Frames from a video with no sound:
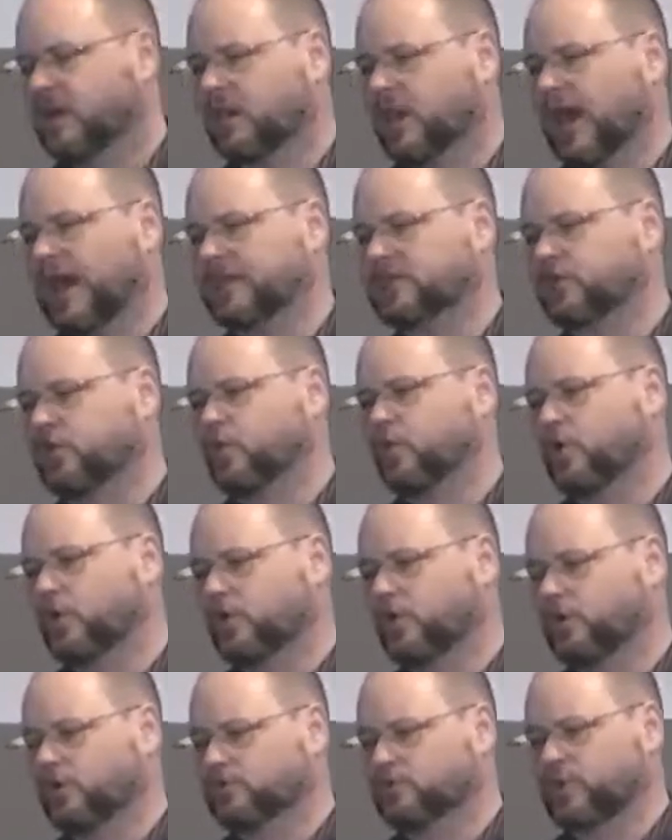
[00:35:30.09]
like the
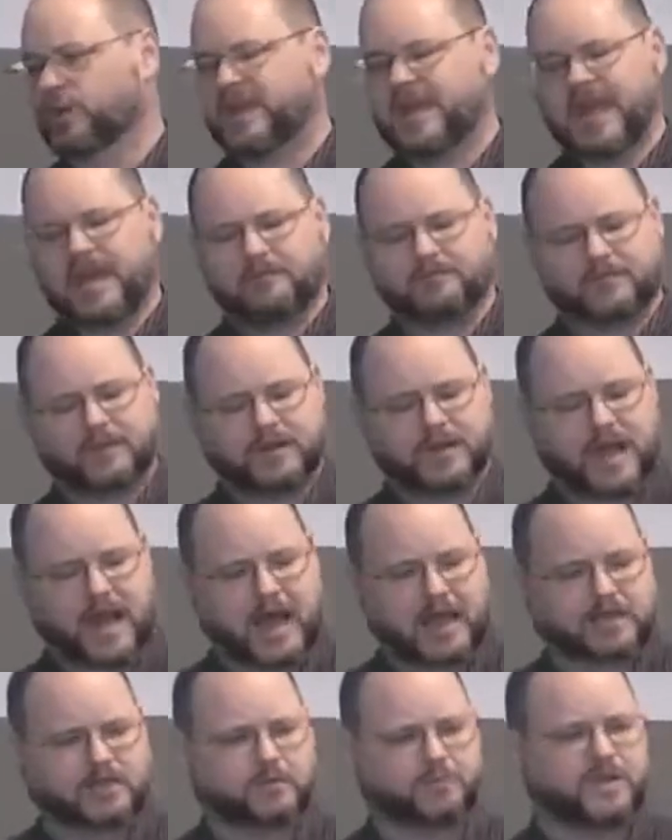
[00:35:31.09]
world. We have
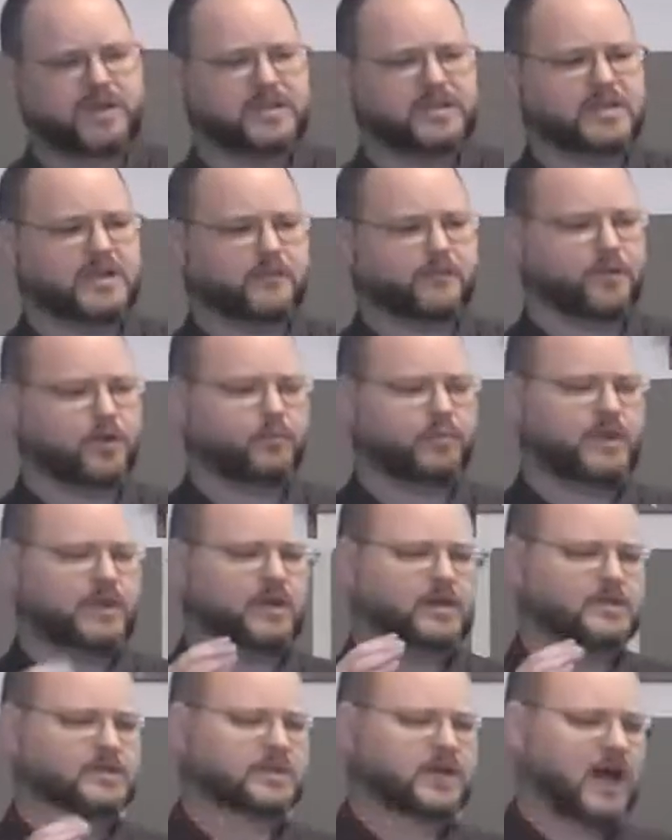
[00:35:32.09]
got to be different
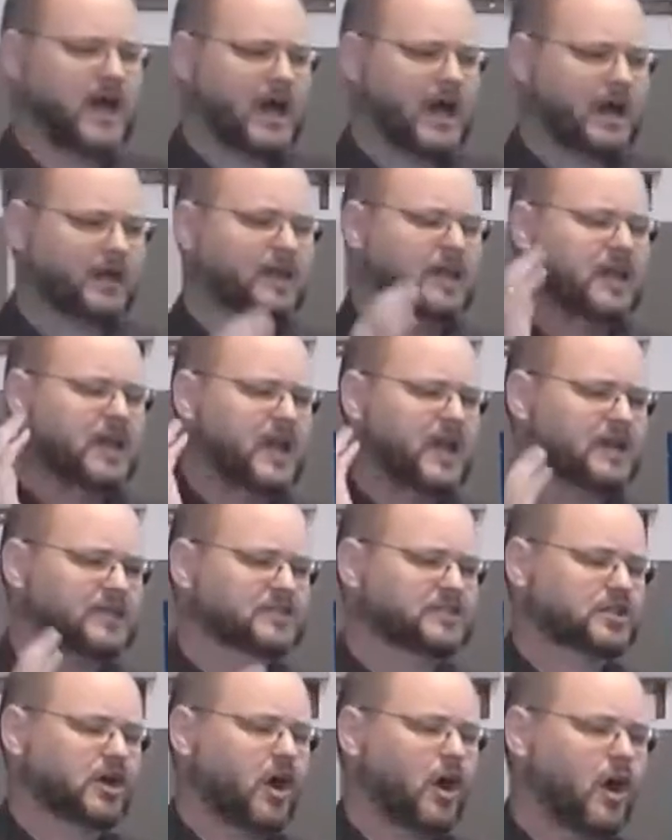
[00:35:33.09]
because God
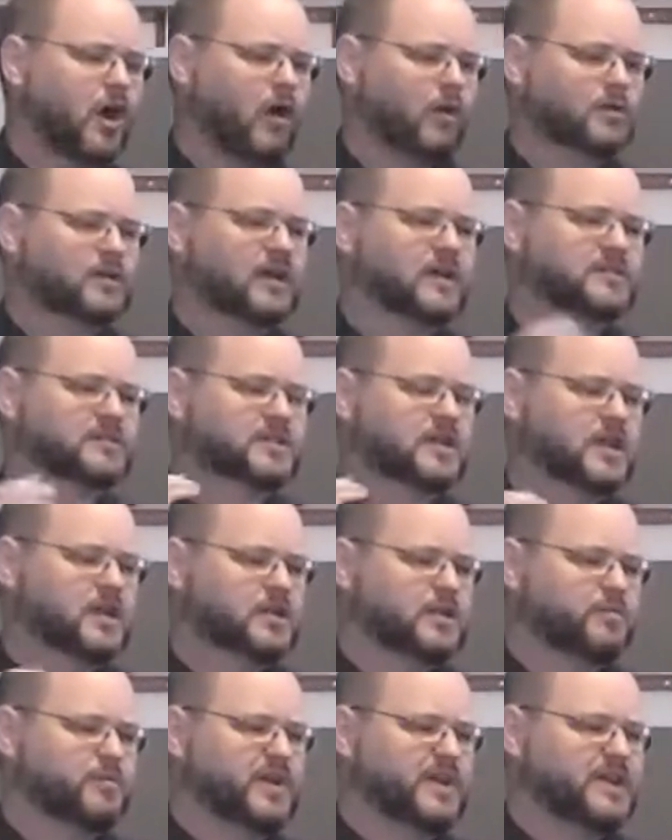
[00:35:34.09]
has called us
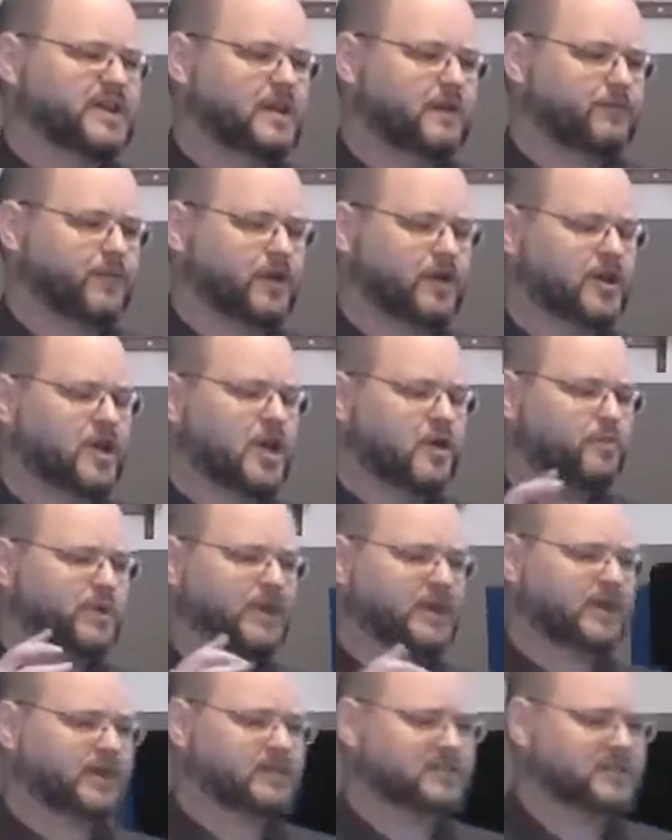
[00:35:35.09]
to be different
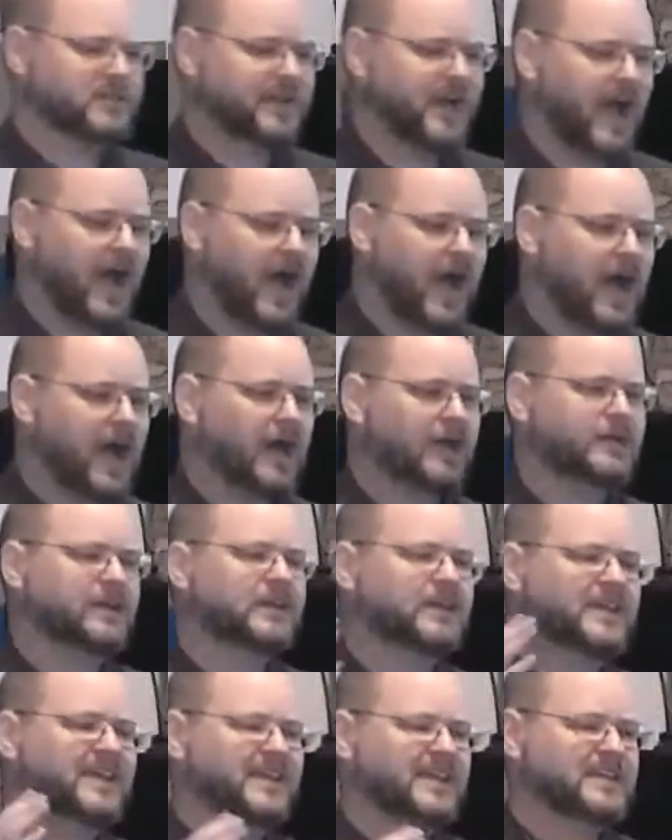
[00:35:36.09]
because God
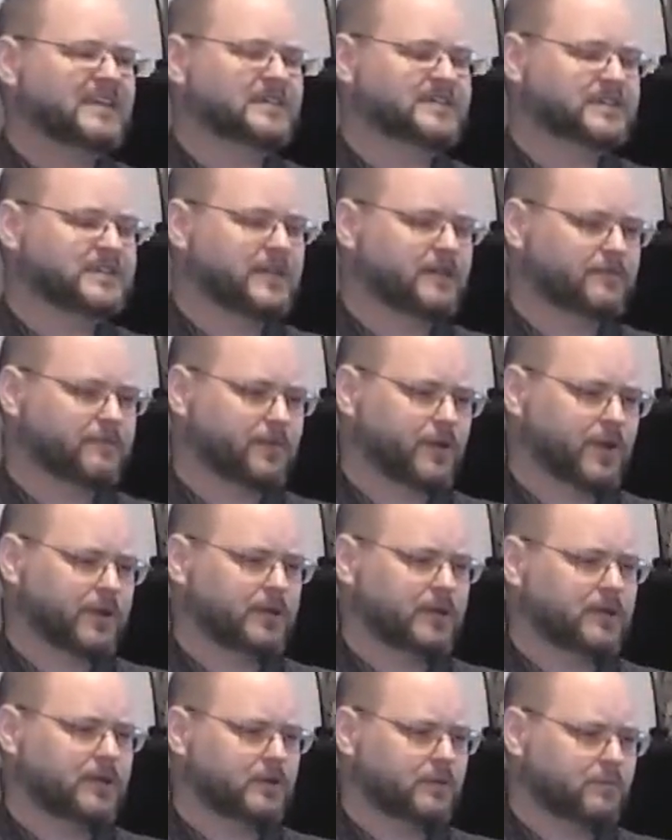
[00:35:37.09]
is different
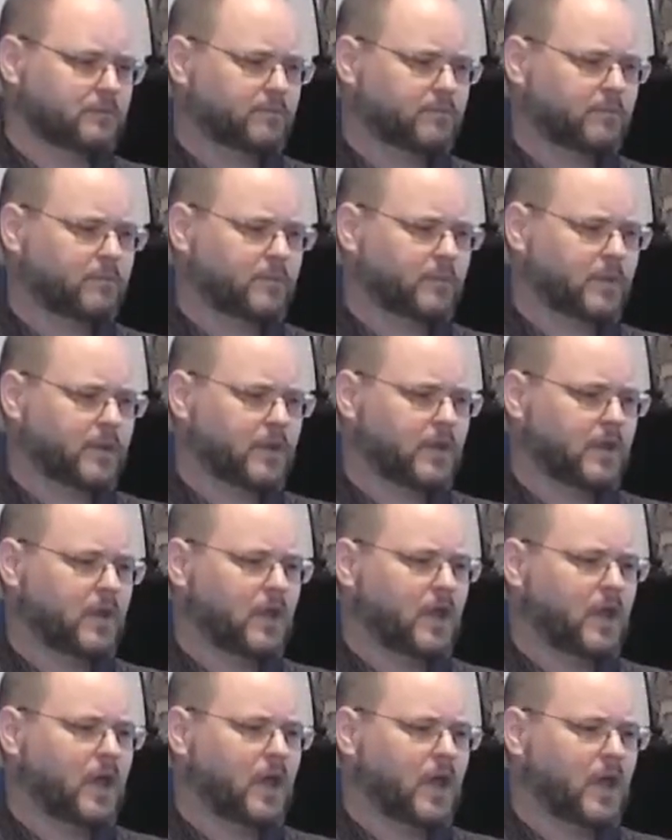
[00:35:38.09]

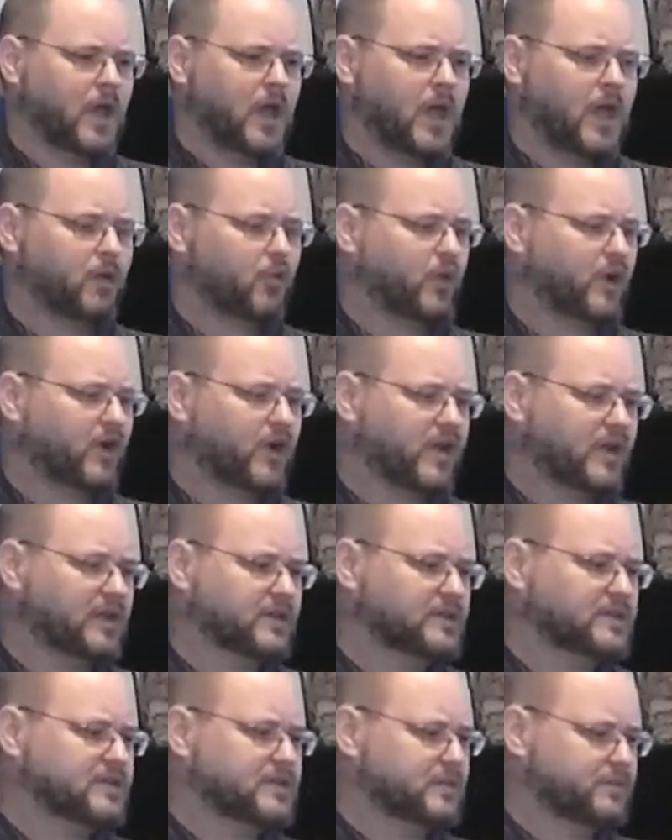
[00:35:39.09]
and we're
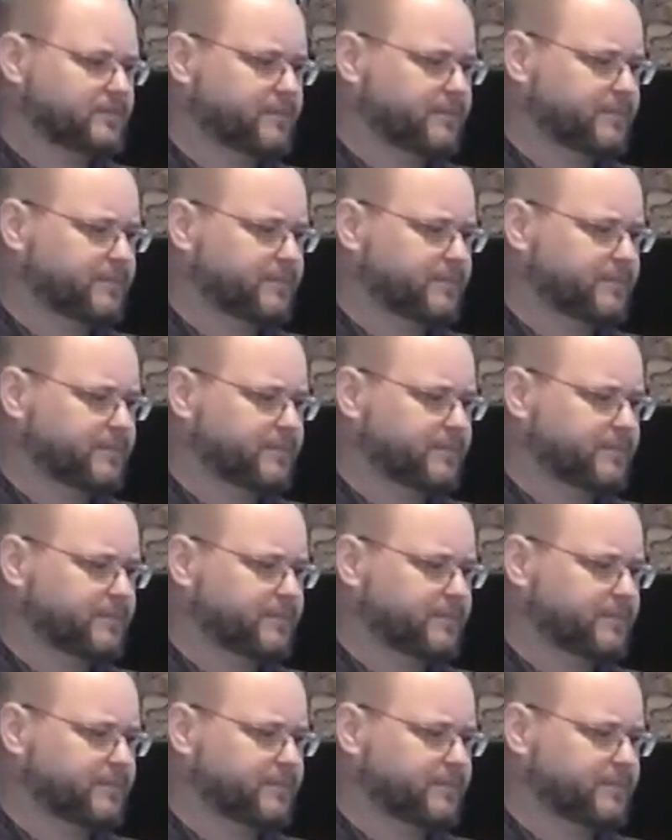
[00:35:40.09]
His.